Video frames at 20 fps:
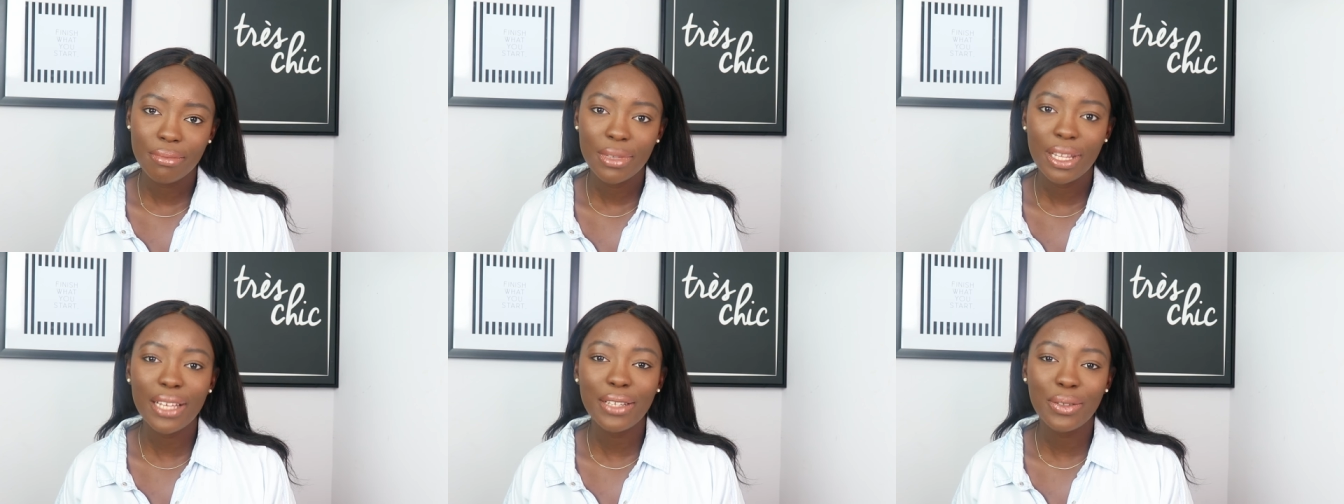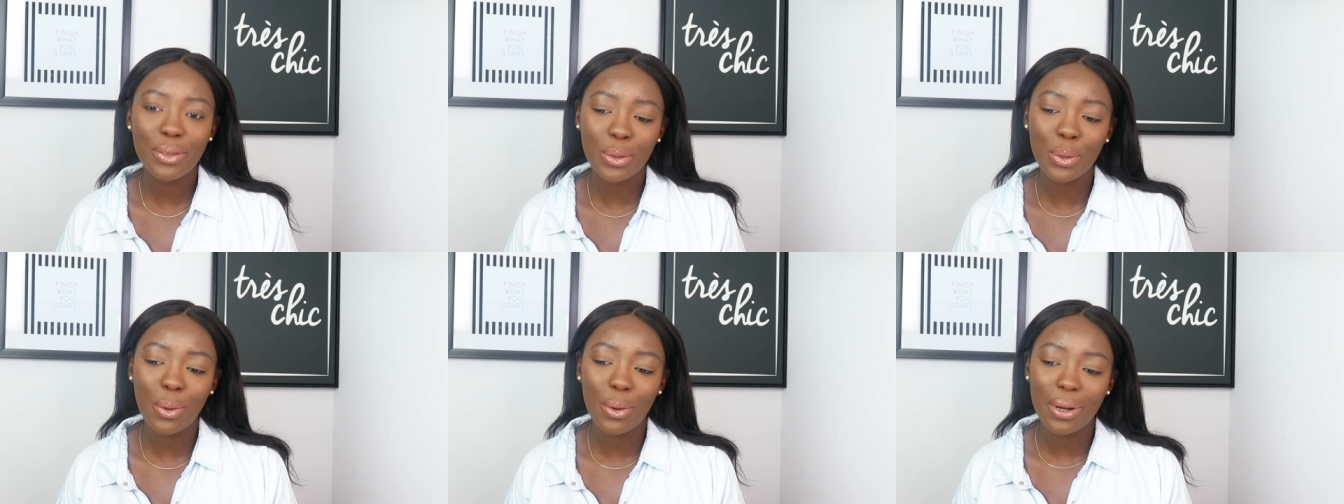let's
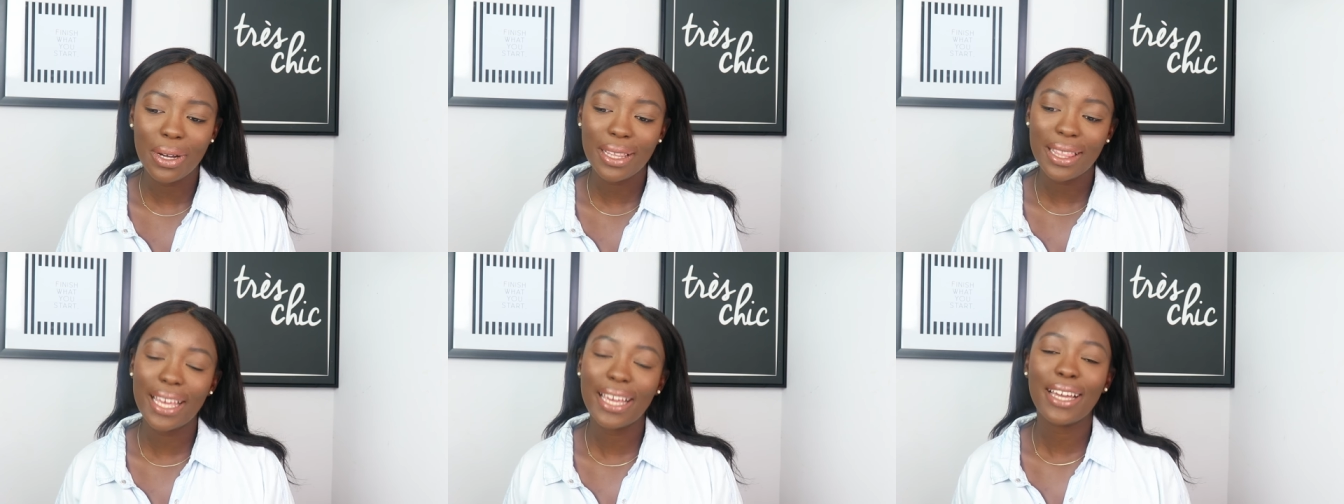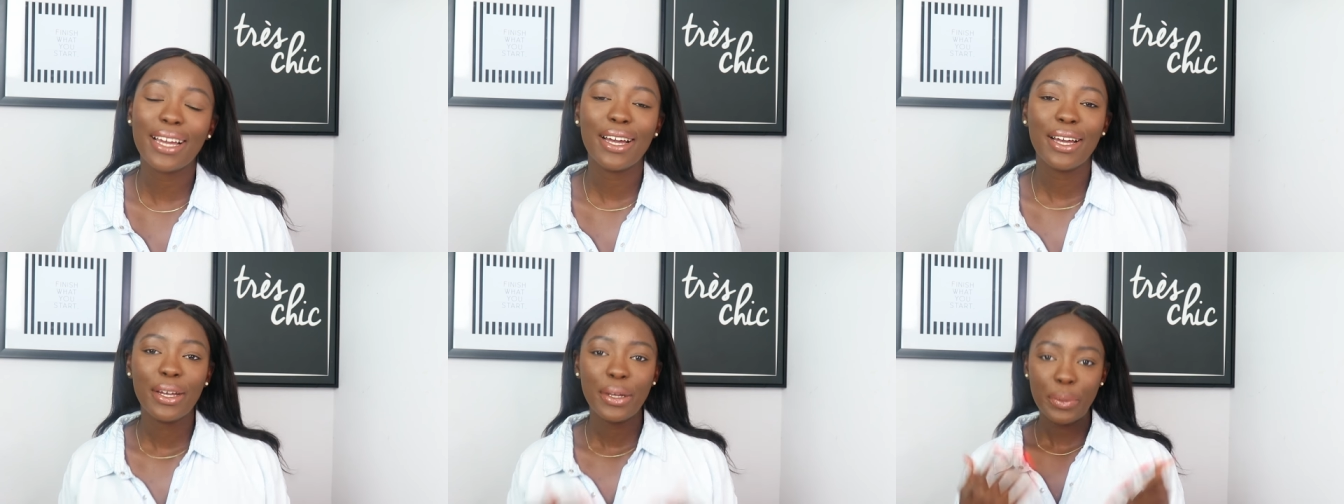talk,
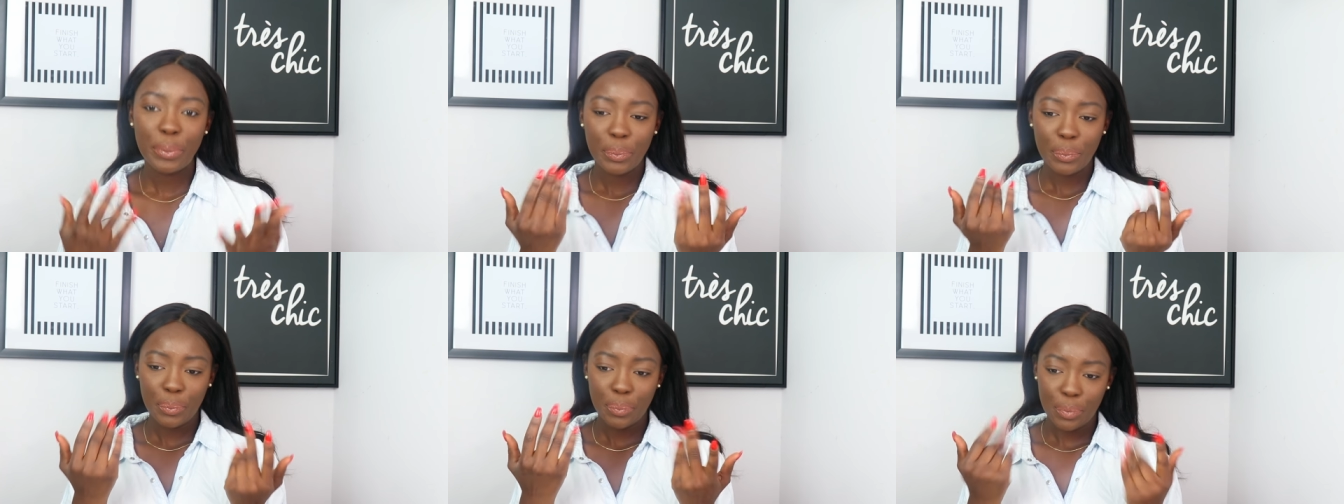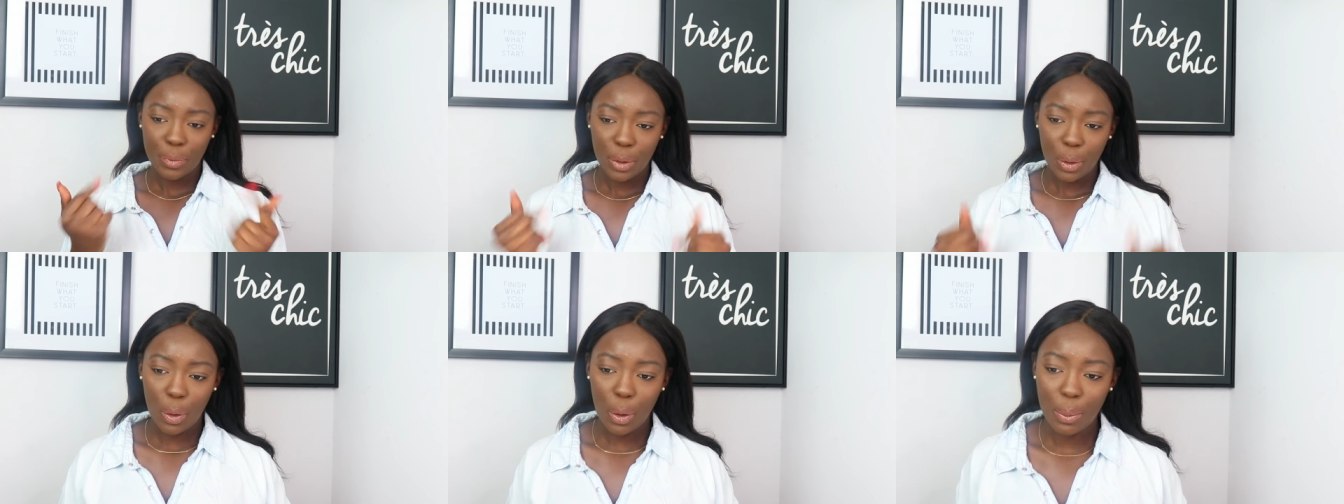like,
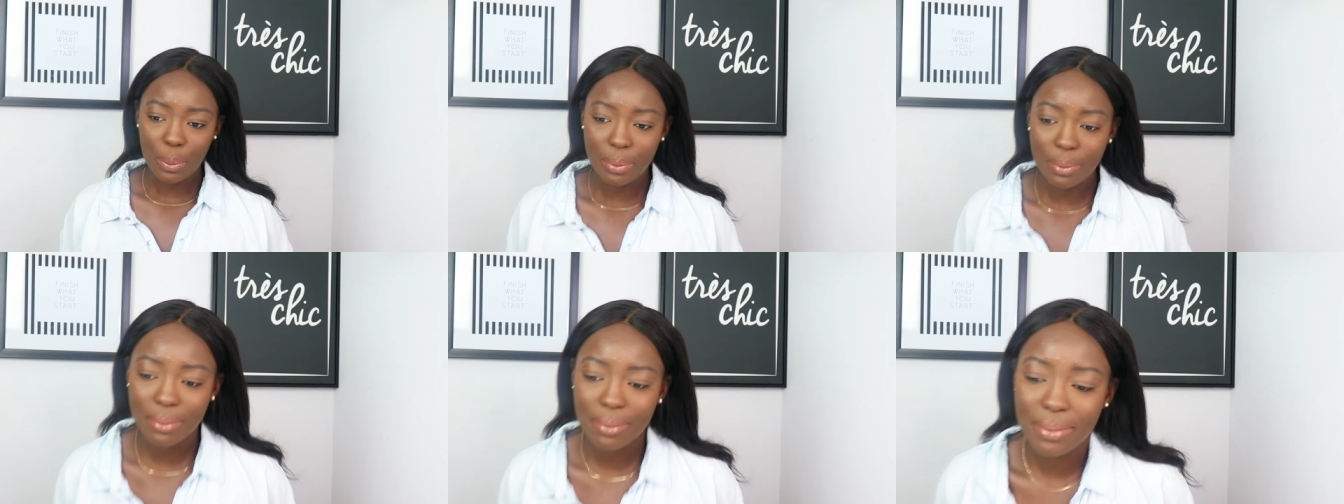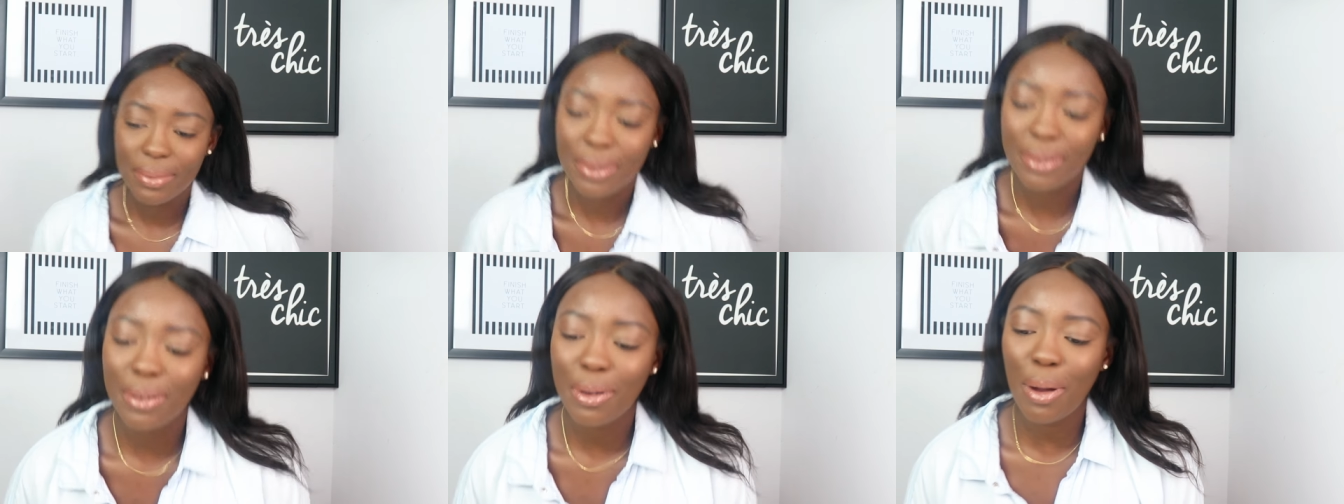
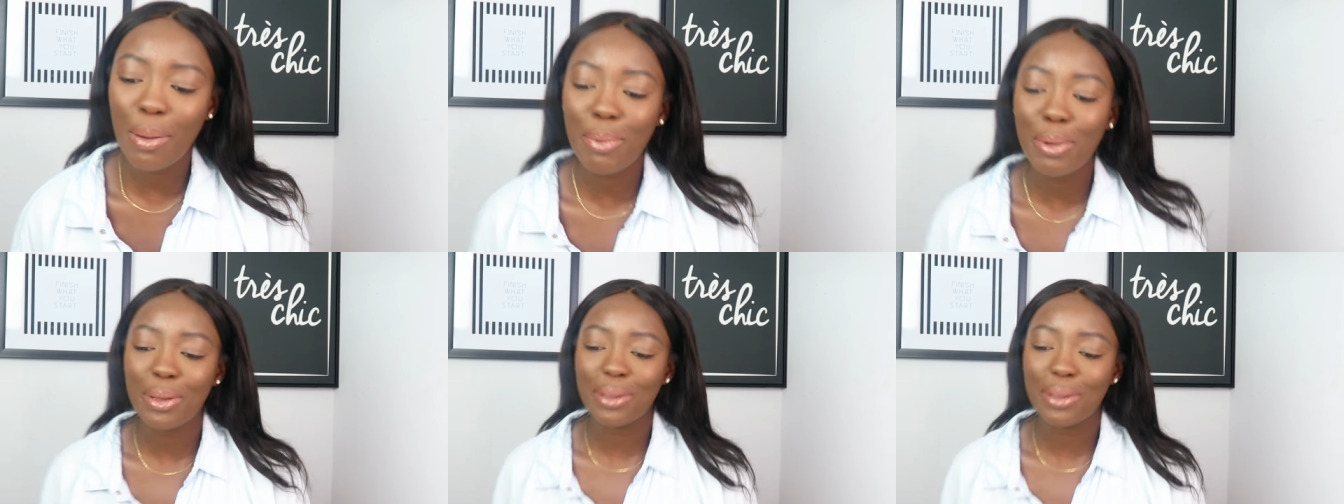come